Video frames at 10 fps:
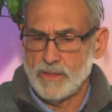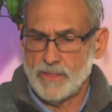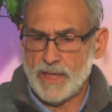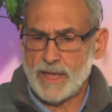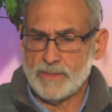
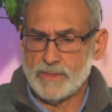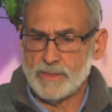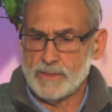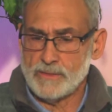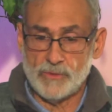that
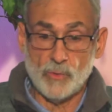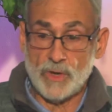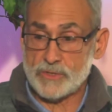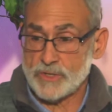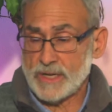the
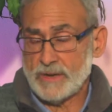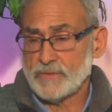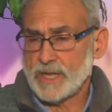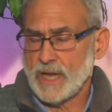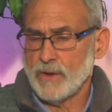western end of
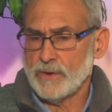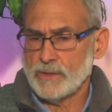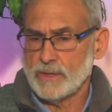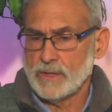town